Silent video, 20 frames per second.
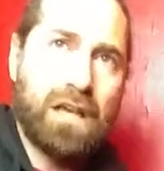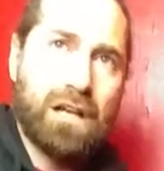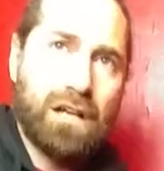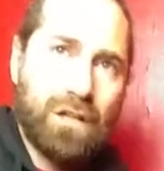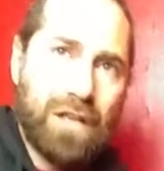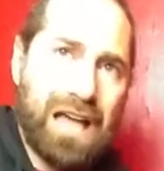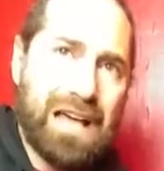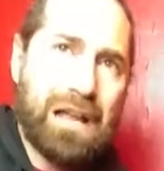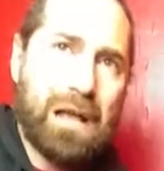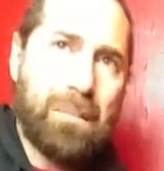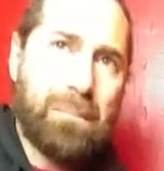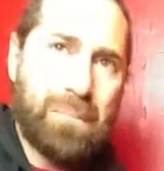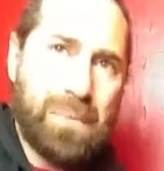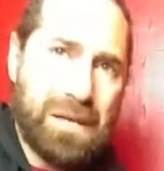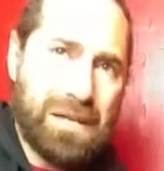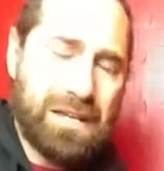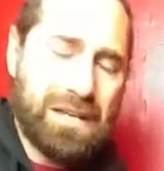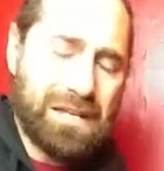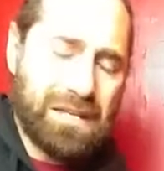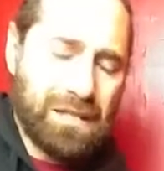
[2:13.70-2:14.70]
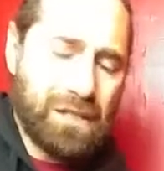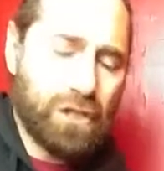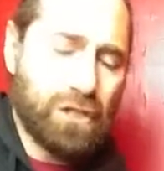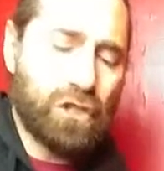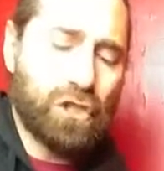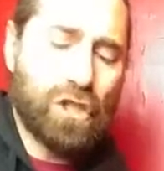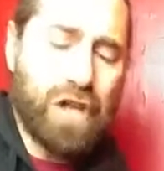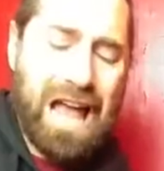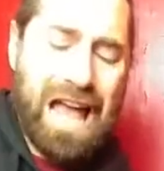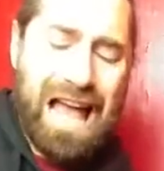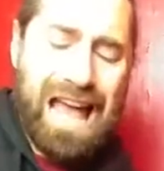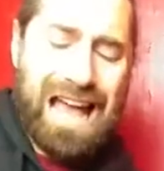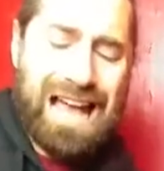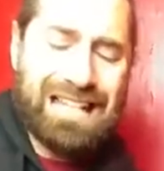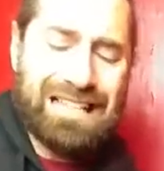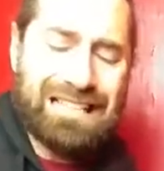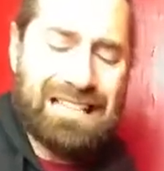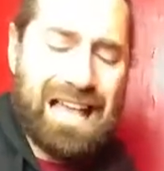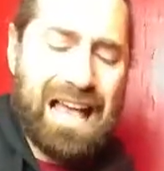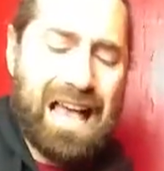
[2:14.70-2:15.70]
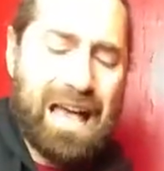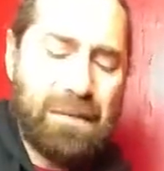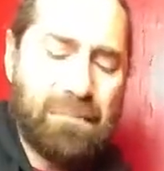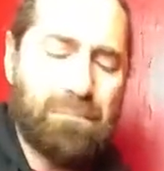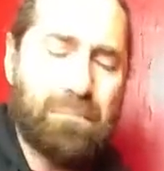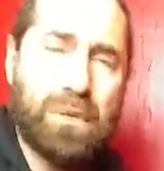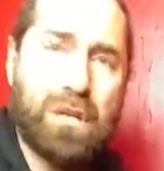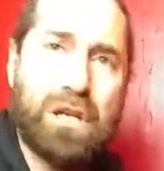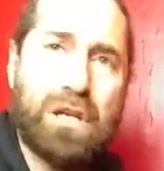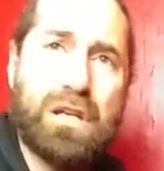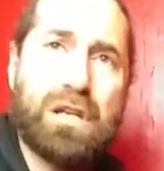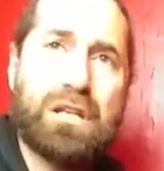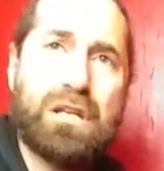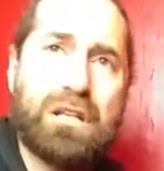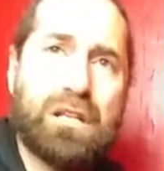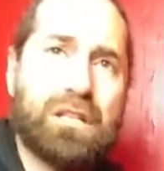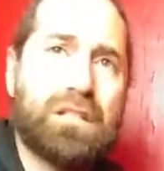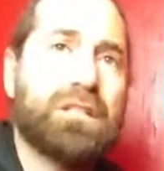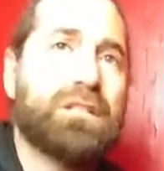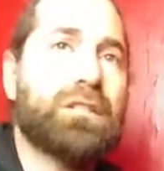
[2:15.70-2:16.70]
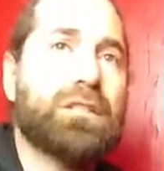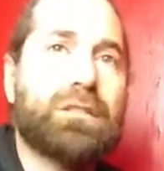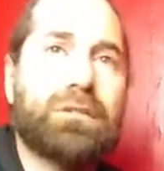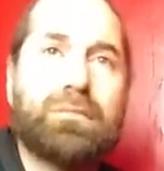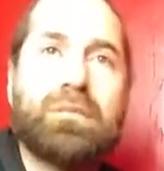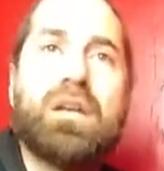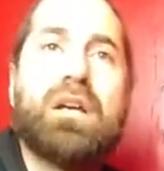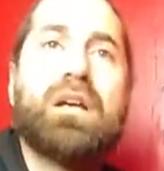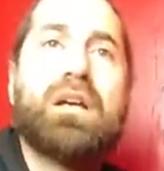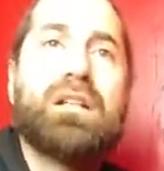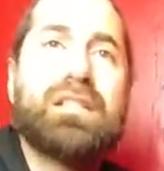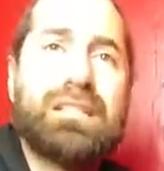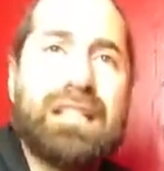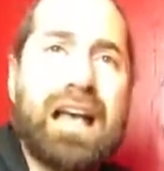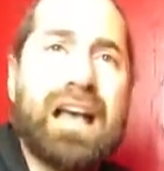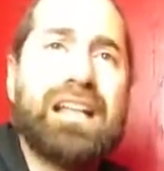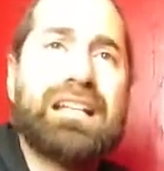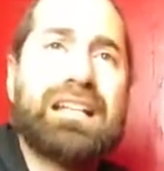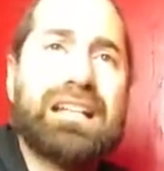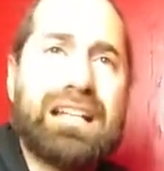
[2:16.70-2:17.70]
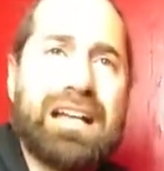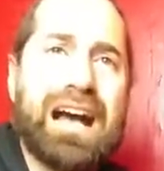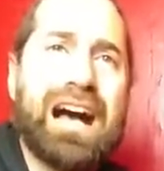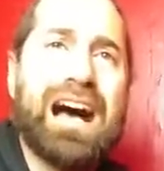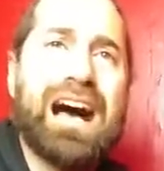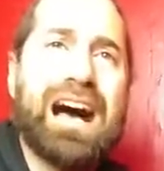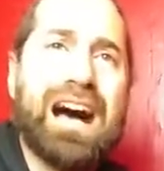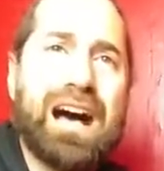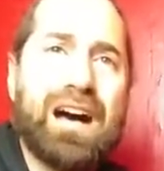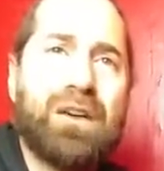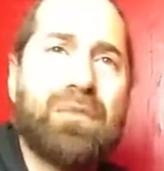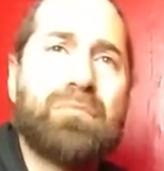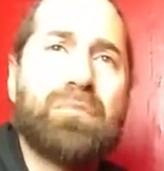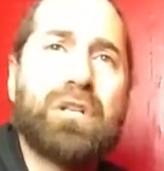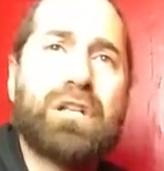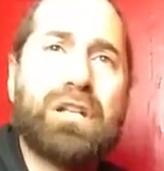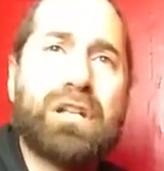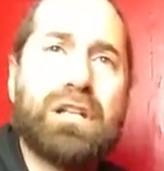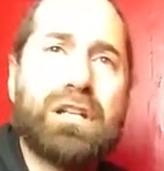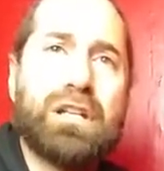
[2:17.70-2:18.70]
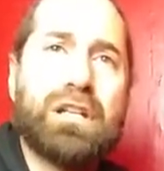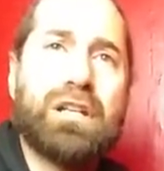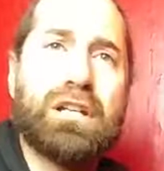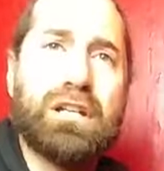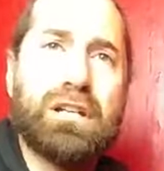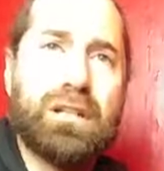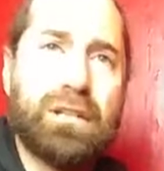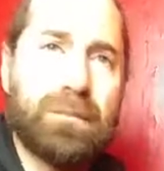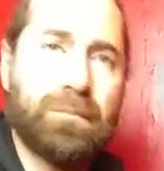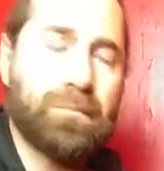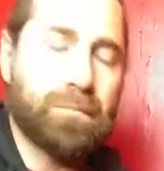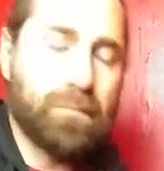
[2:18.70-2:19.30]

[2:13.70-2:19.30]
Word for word: than a peace, chance at peace, standing calmly,